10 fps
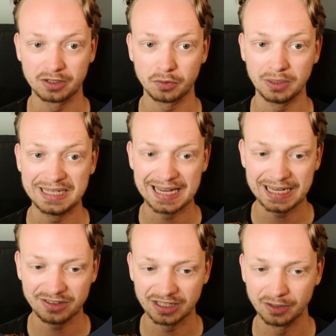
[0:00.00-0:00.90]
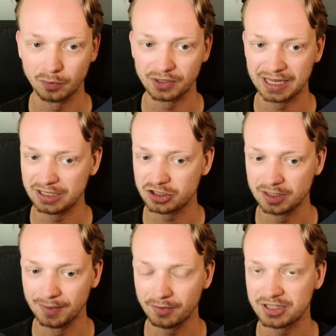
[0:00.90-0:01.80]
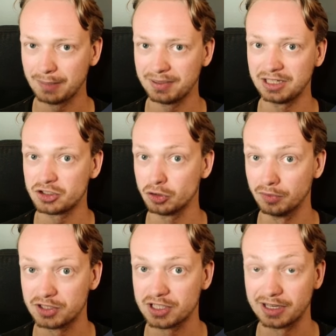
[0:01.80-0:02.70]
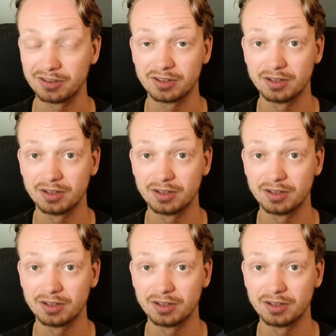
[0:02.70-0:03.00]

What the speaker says: creating of the HTML is happening server-side.